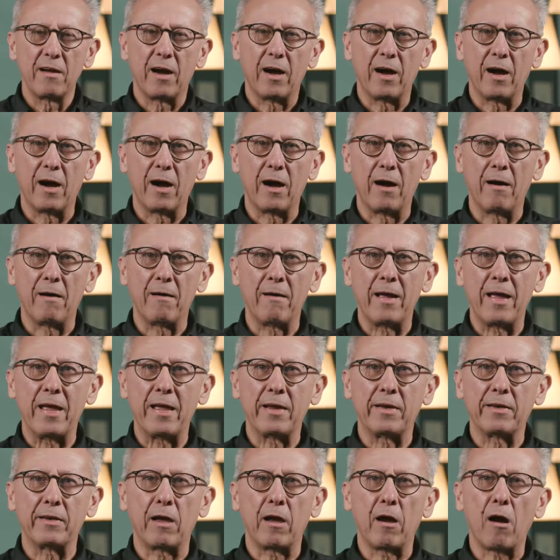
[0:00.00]

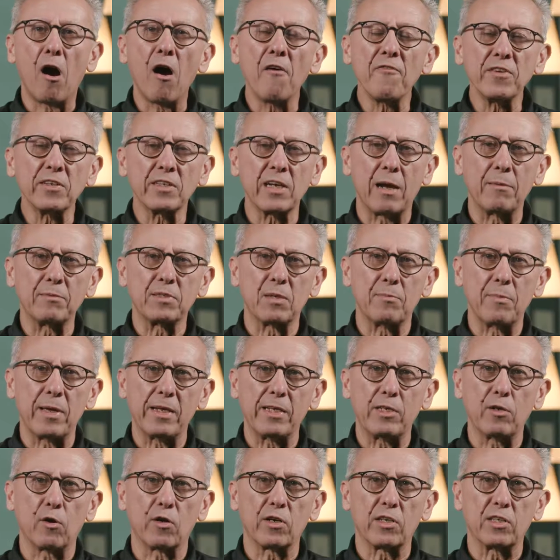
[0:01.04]
And oftentimes in
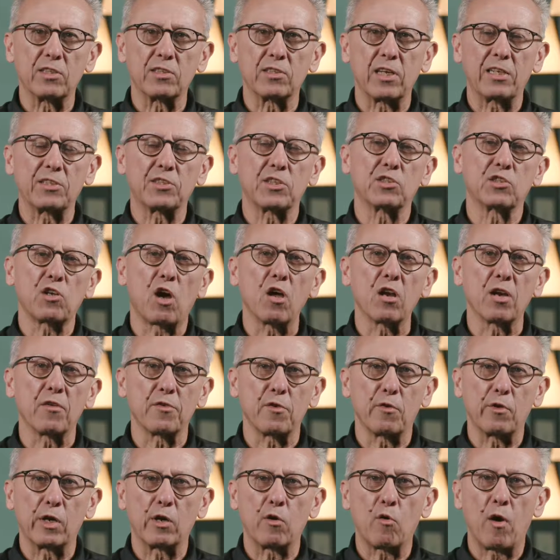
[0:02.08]
many organizations, all of
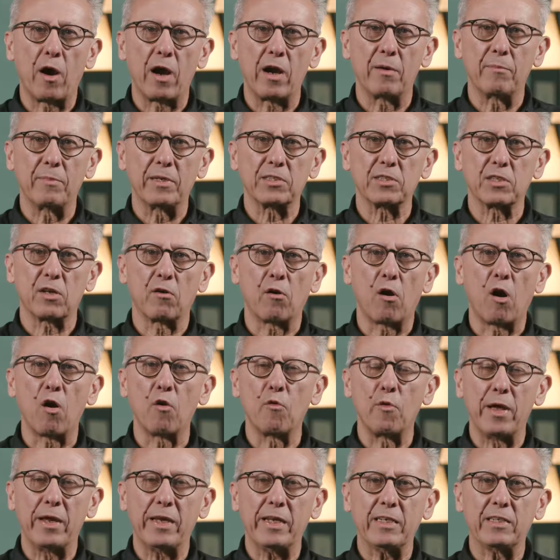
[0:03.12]
the requirements are
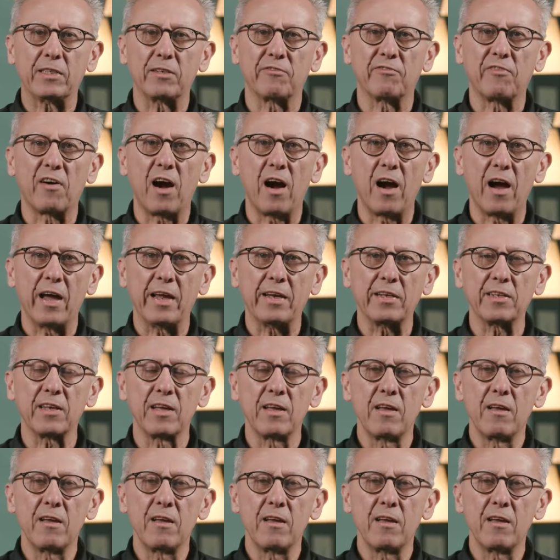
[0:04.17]
already defined